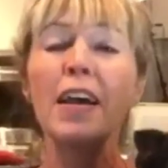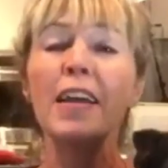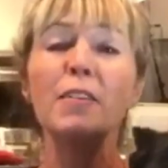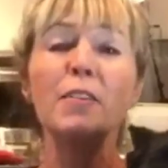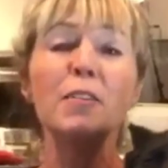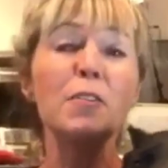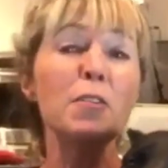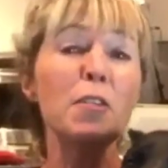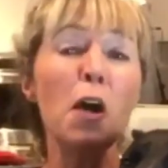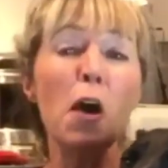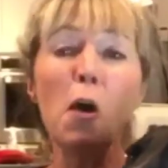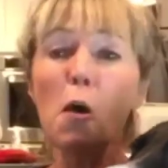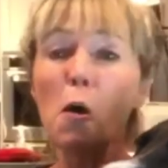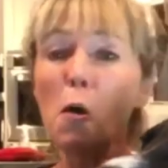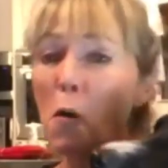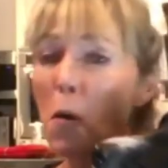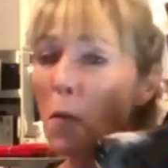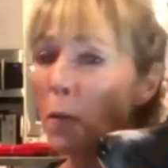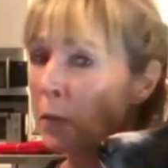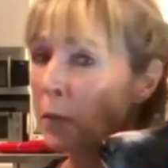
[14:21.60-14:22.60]

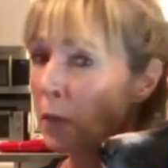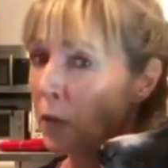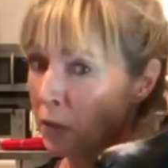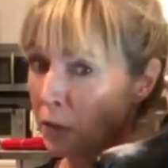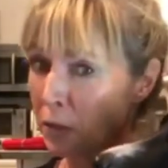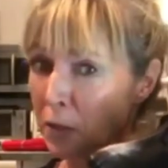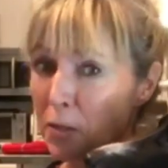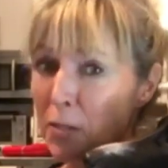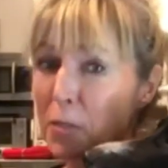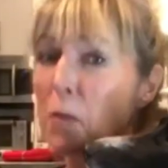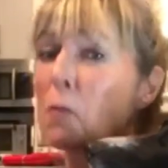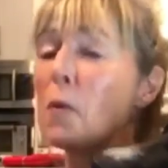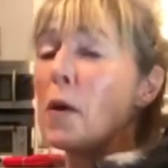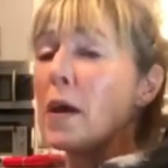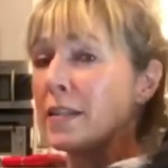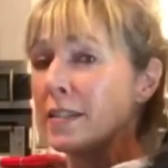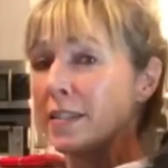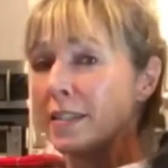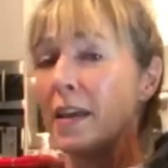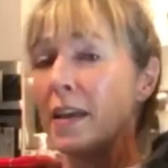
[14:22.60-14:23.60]
no burgers
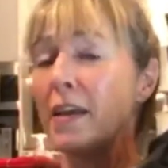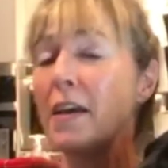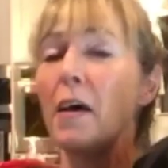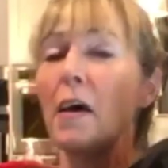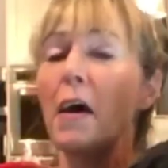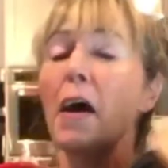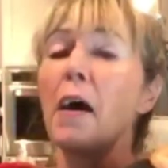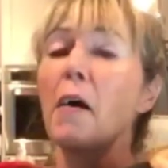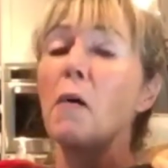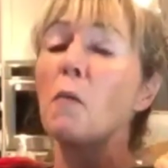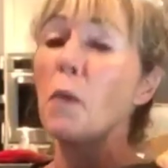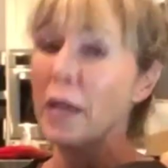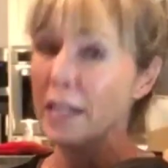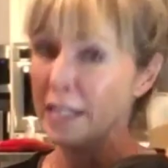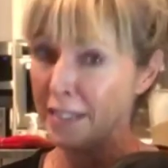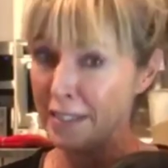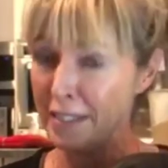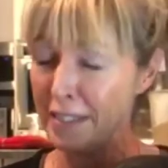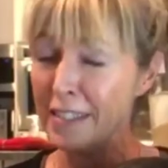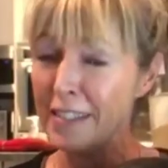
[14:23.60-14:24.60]
went
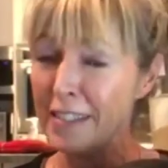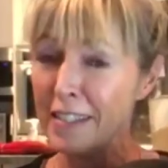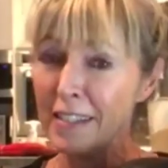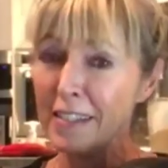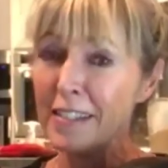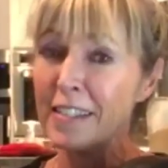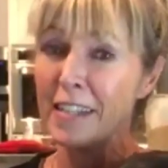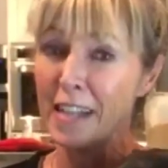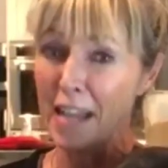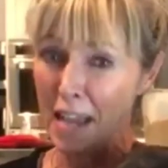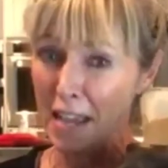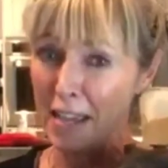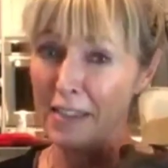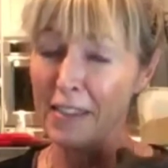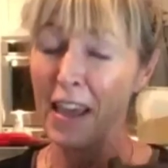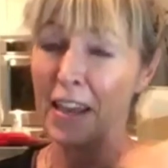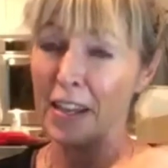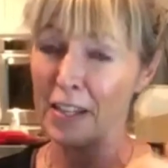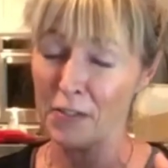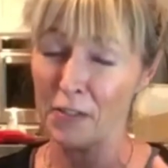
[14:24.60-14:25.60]
wasted today,
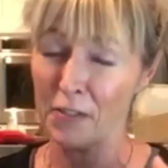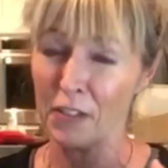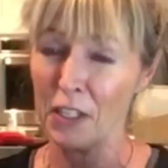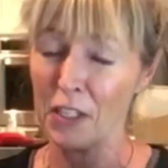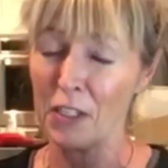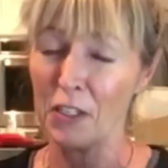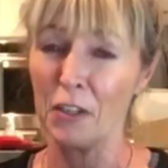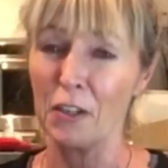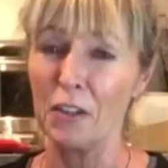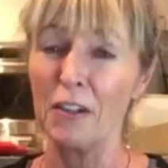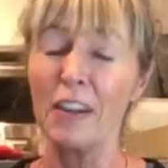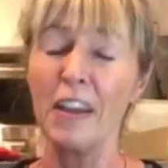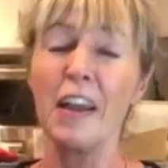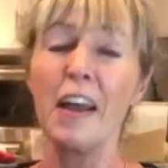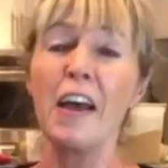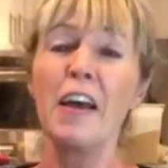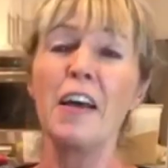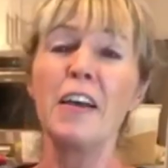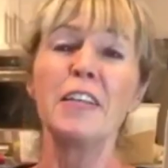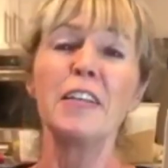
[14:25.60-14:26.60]
that is for sure.
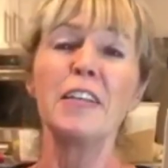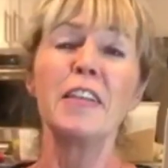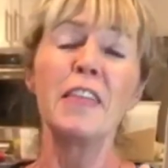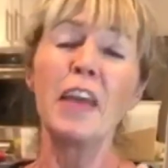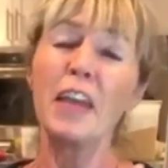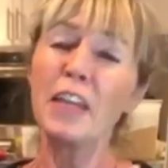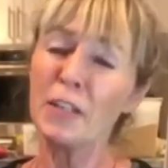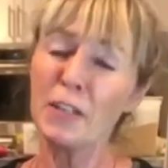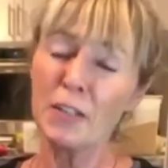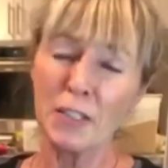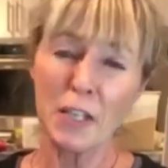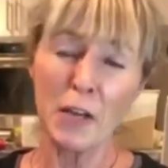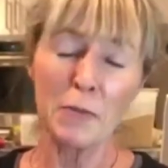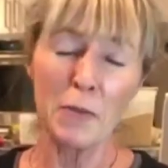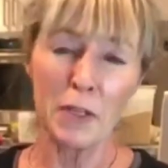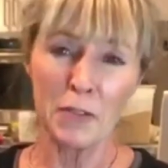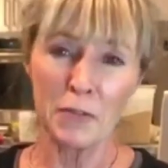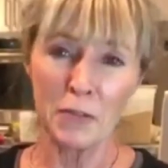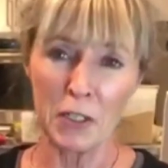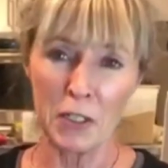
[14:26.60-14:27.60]
Thank you so
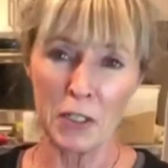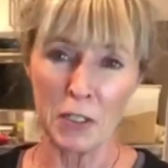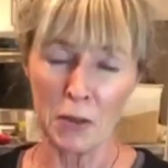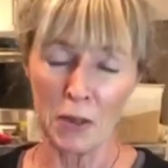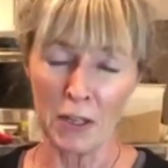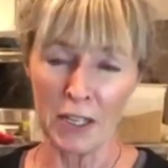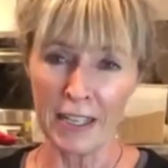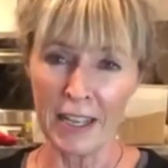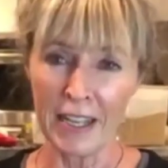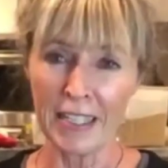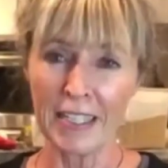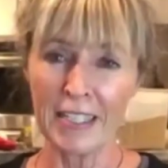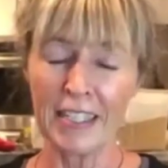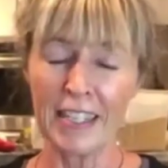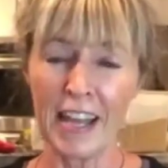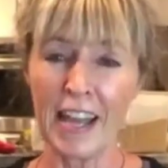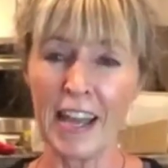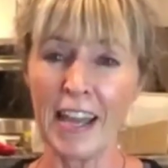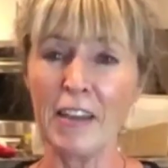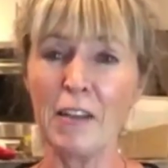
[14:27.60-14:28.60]
much for joining us
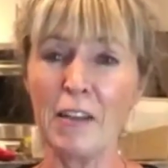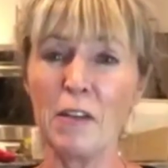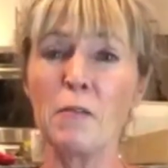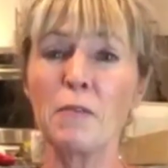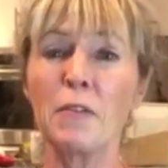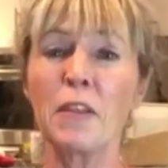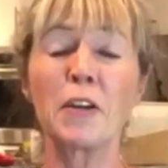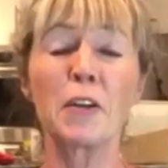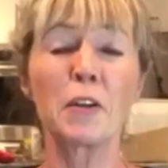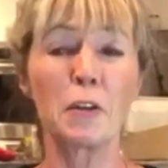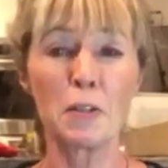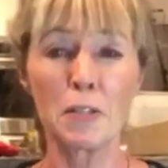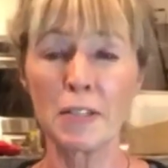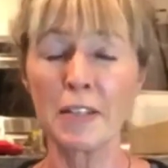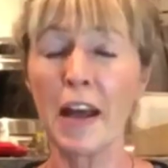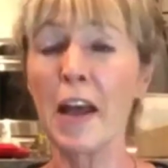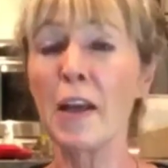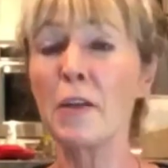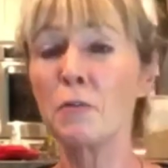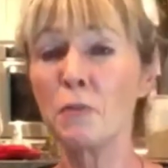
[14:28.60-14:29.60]
today. The girls and
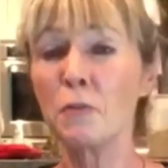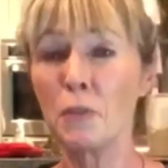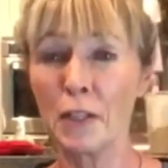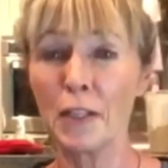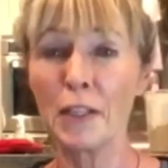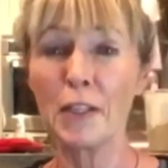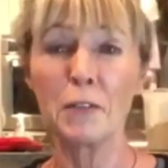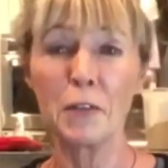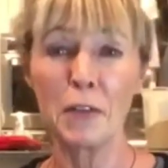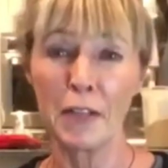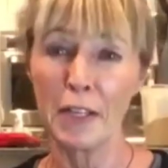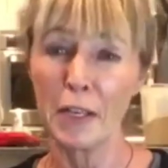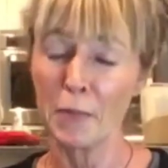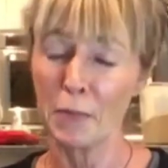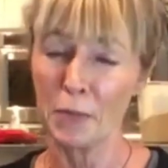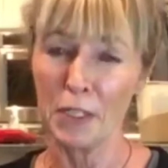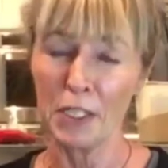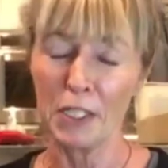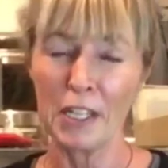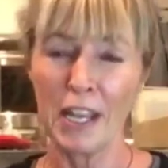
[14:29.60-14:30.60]
I really, really
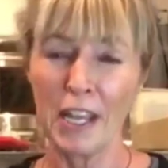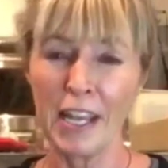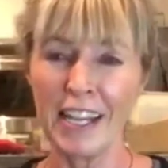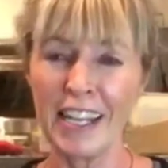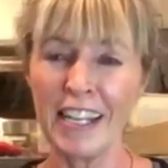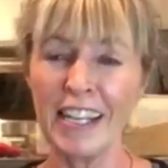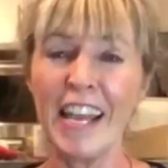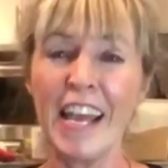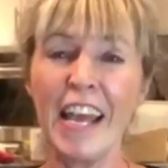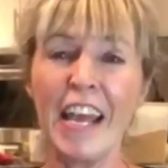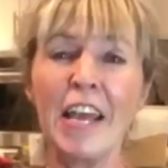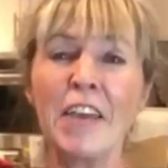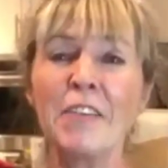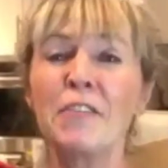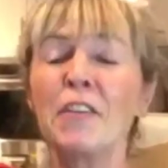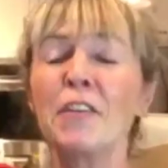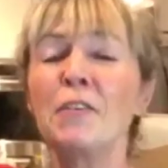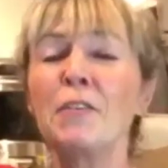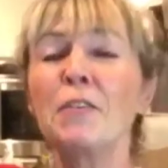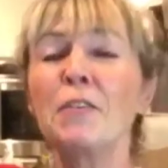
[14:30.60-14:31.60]
appreciate it. If you